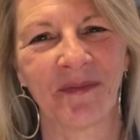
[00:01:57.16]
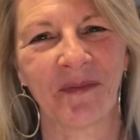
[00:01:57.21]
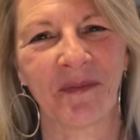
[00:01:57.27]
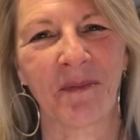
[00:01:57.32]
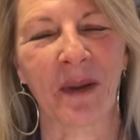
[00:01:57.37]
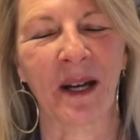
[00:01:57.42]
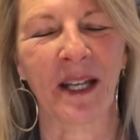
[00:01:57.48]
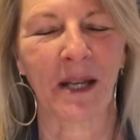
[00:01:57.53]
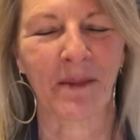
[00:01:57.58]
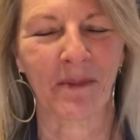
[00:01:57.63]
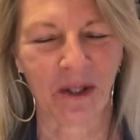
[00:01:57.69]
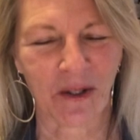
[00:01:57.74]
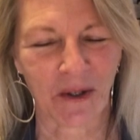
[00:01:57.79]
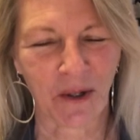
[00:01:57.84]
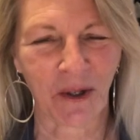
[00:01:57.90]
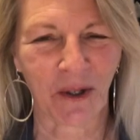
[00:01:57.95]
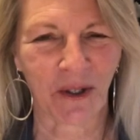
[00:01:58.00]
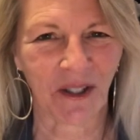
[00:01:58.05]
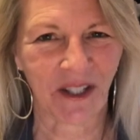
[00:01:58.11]
My name is
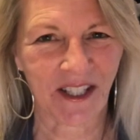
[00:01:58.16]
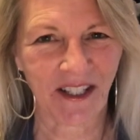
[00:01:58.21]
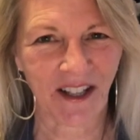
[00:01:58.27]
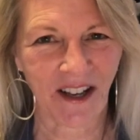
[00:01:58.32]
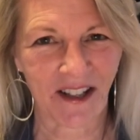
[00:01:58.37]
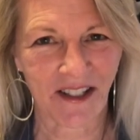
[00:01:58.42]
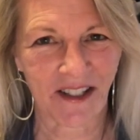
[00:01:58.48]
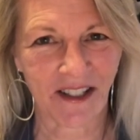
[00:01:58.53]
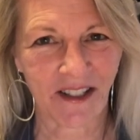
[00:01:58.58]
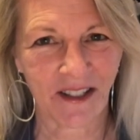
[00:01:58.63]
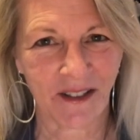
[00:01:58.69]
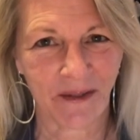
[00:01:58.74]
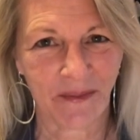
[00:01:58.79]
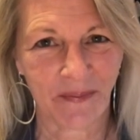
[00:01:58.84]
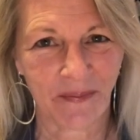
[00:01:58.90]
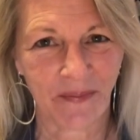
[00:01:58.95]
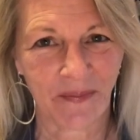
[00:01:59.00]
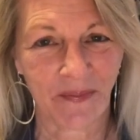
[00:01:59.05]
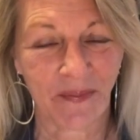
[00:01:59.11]
Laurelyn Dossett,
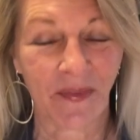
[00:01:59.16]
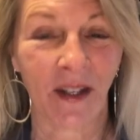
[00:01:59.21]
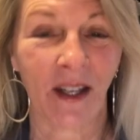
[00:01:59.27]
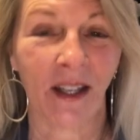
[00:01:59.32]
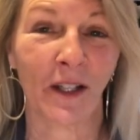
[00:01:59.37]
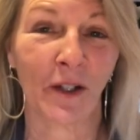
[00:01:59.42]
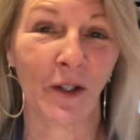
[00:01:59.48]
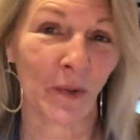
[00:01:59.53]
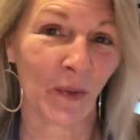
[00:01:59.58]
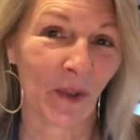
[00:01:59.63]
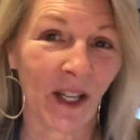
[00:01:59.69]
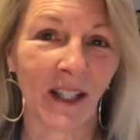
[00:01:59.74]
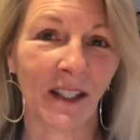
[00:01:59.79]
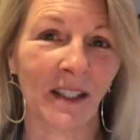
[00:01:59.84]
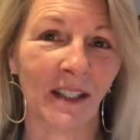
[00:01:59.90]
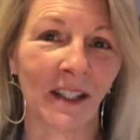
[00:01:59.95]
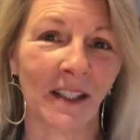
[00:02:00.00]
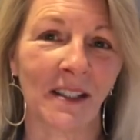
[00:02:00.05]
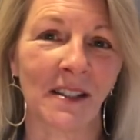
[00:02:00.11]
and here's
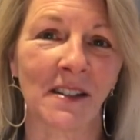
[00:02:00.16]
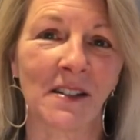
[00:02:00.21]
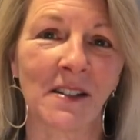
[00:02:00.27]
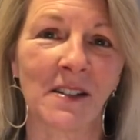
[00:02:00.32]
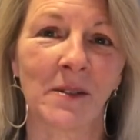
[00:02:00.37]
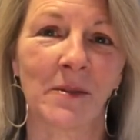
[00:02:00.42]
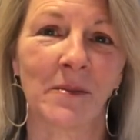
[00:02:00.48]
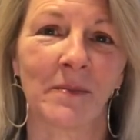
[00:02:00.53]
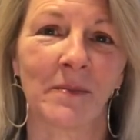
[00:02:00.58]
RHIANNON GIDDENS.